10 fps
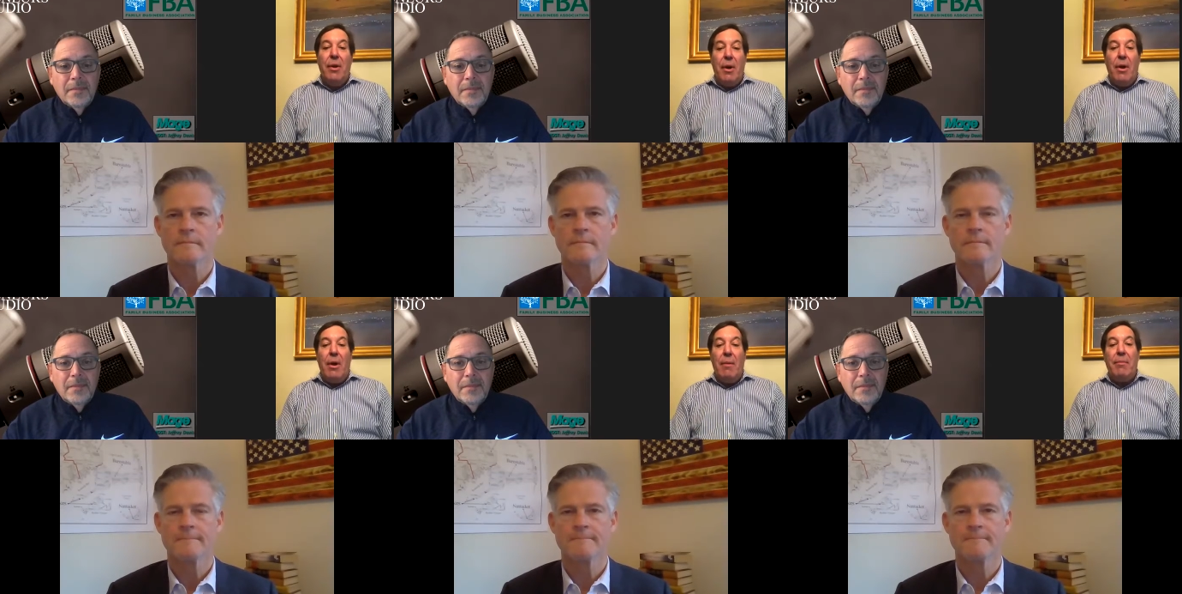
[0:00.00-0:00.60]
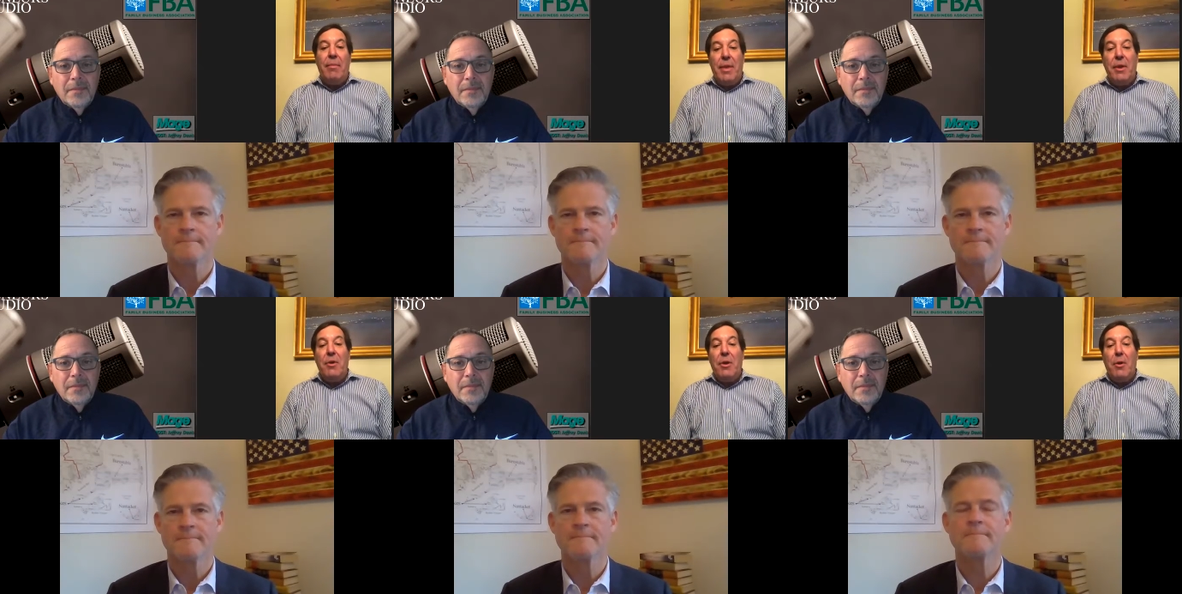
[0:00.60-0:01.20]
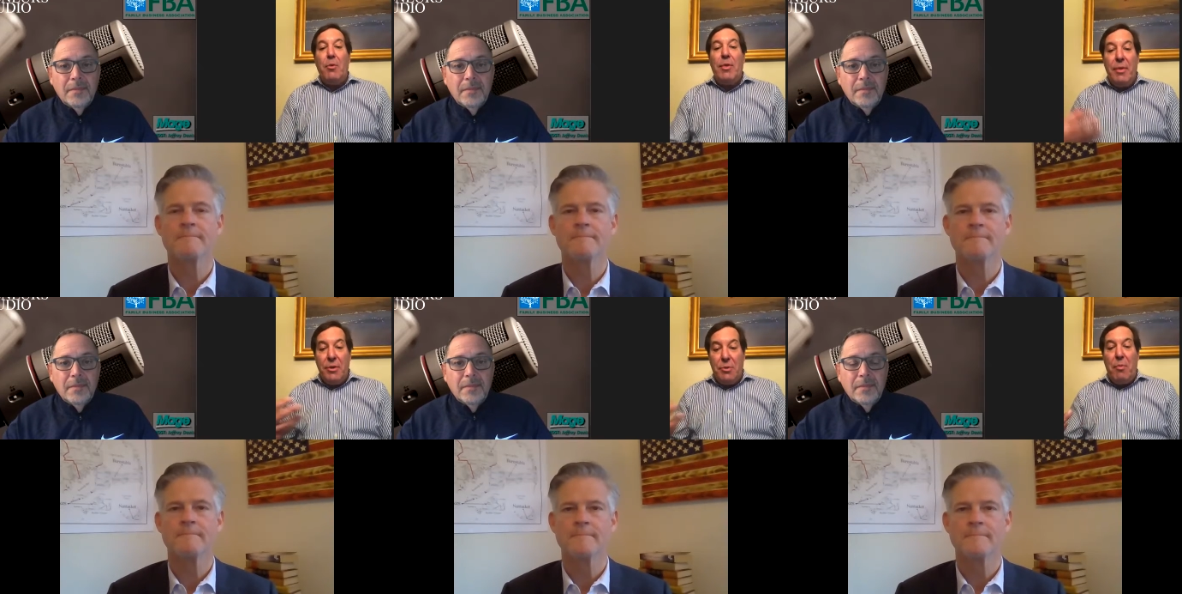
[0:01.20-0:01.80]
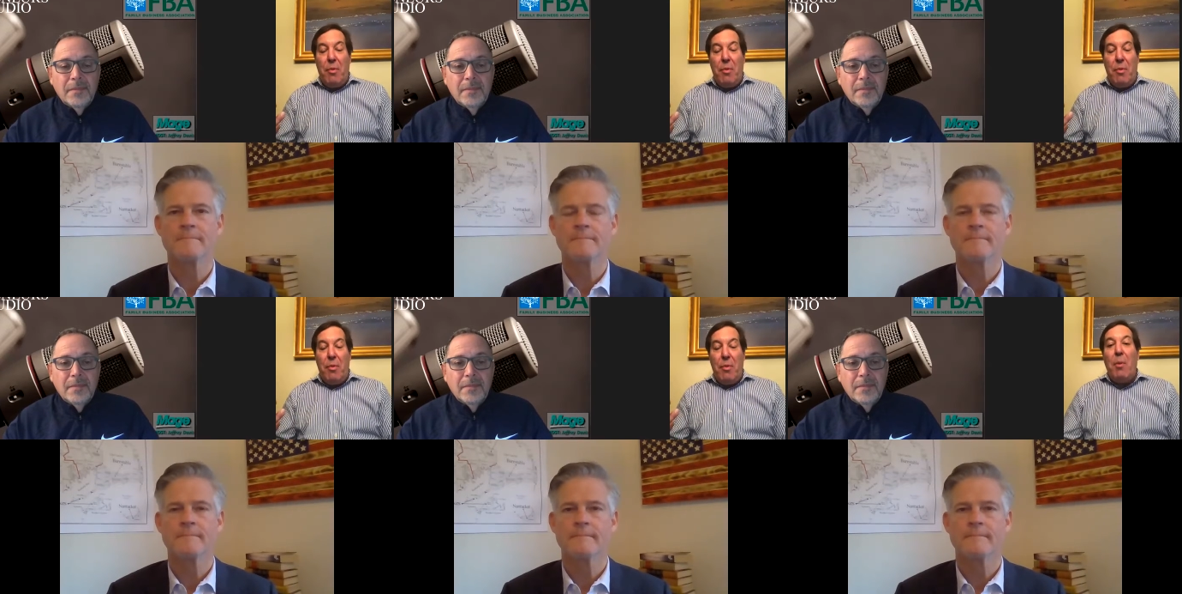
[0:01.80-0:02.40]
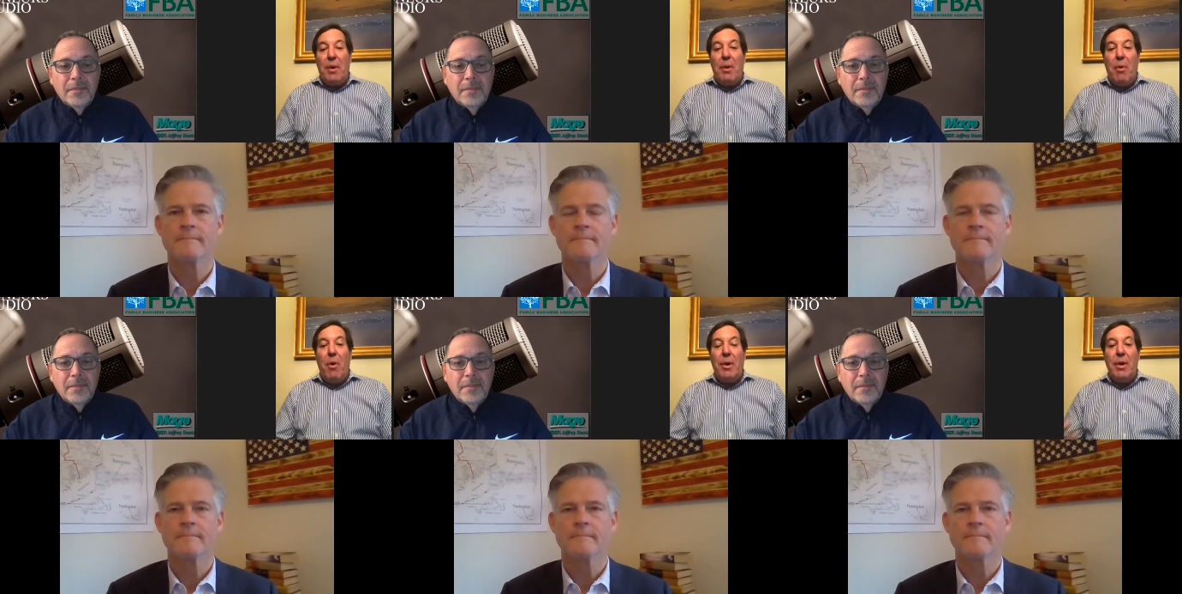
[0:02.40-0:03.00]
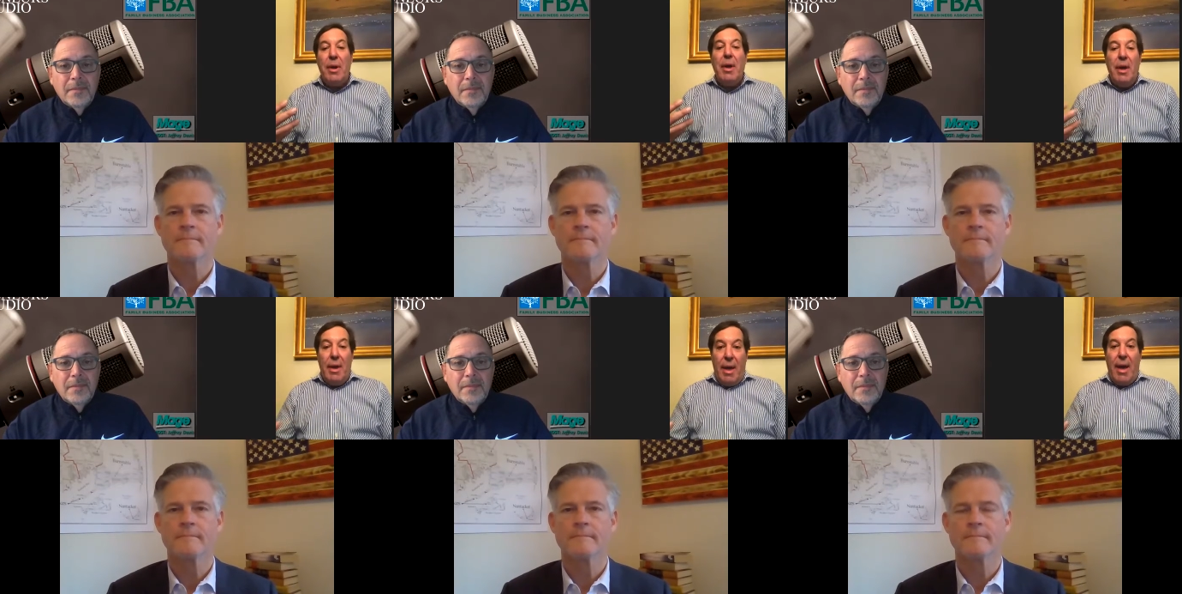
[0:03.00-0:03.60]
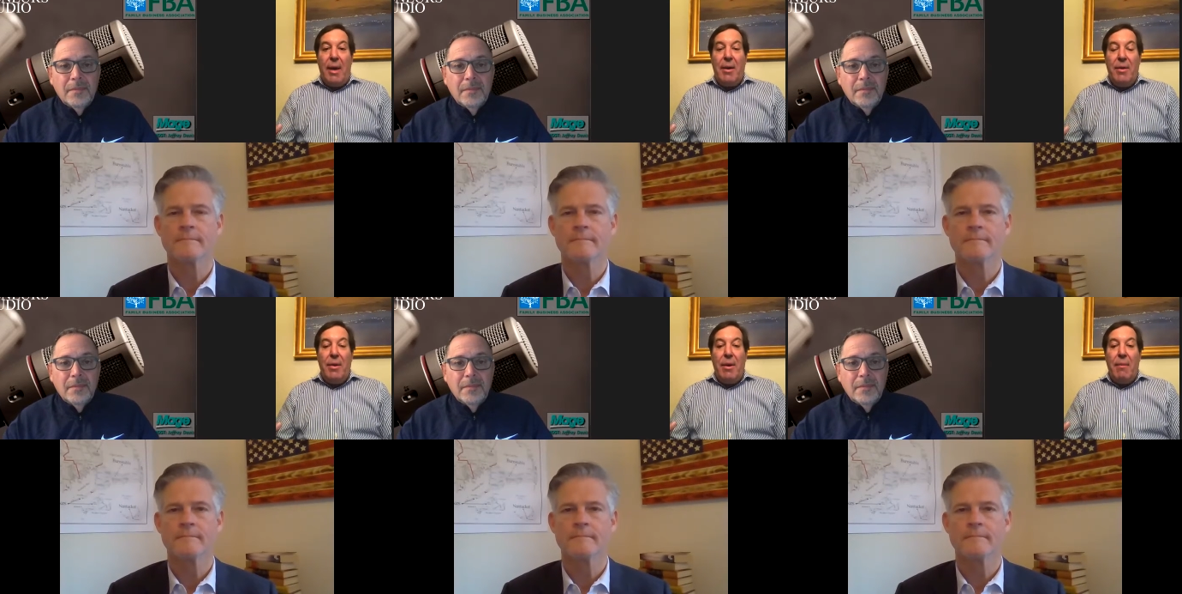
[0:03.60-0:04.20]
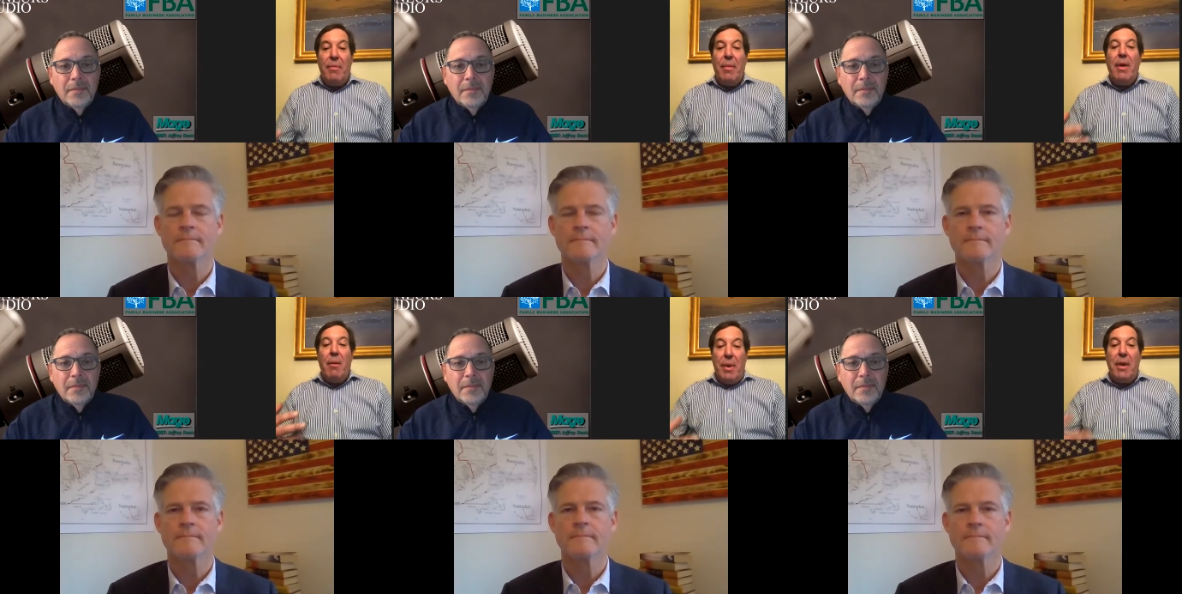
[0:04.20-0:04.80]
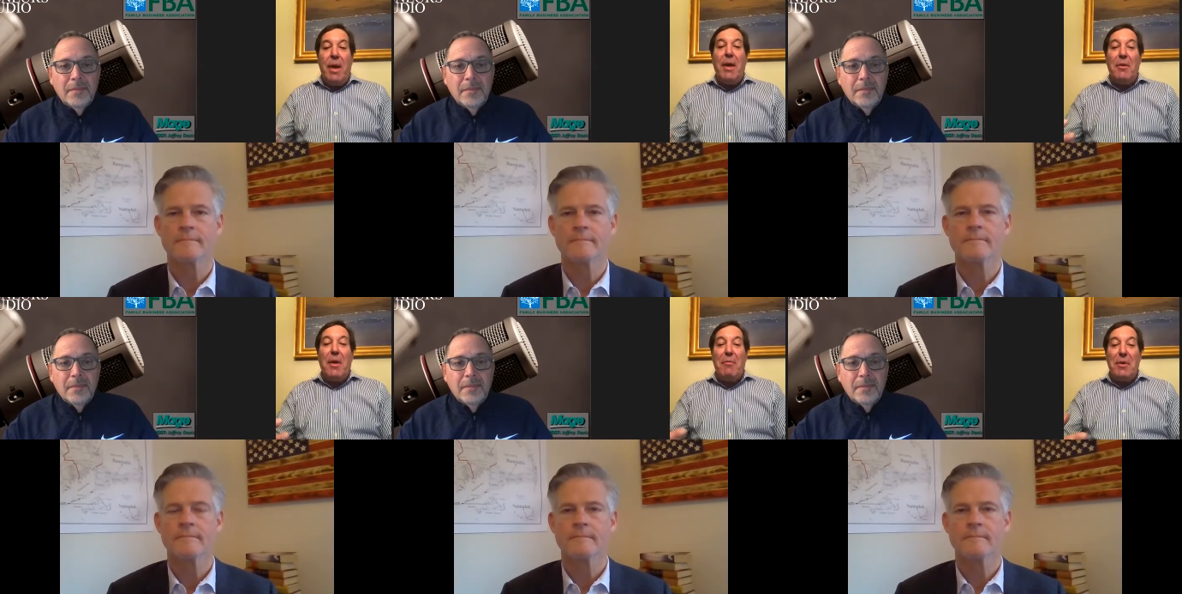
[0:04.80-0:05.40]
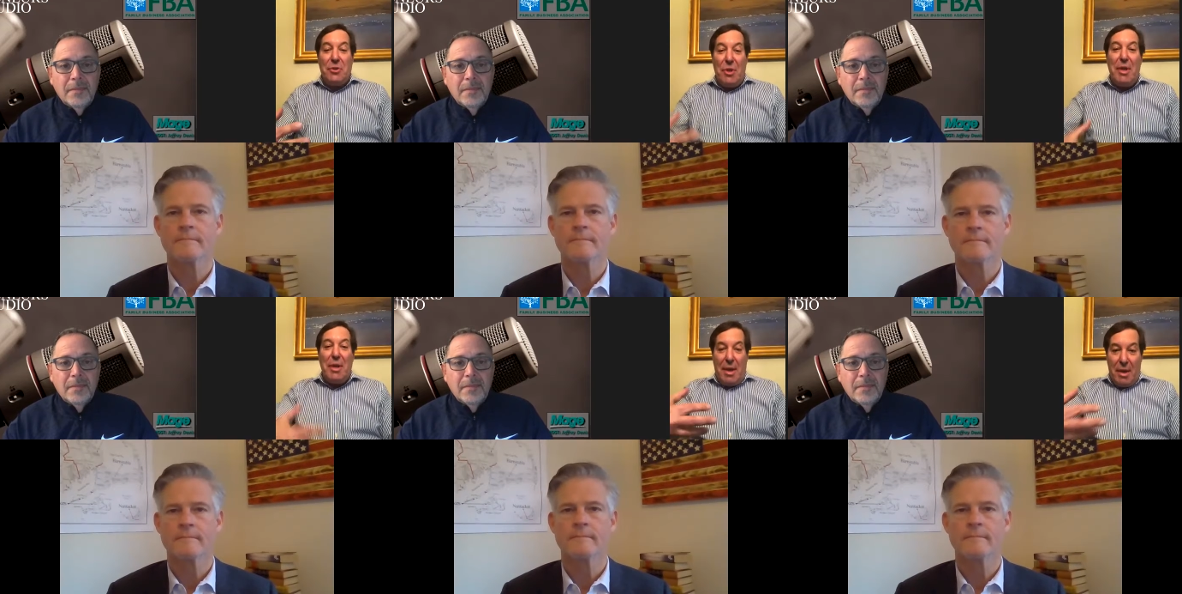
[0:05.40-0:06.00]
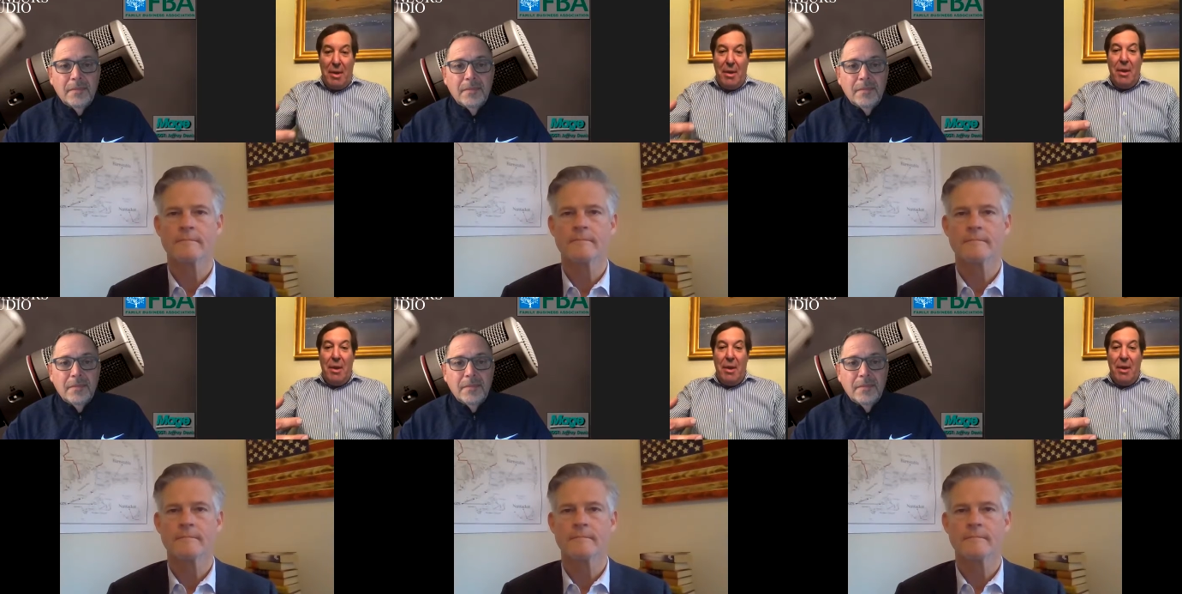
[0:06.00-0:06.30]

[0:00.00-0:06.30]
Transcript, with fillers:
Speaker 1: um, you know, this the Republican Party had um, a big hand, obviously, in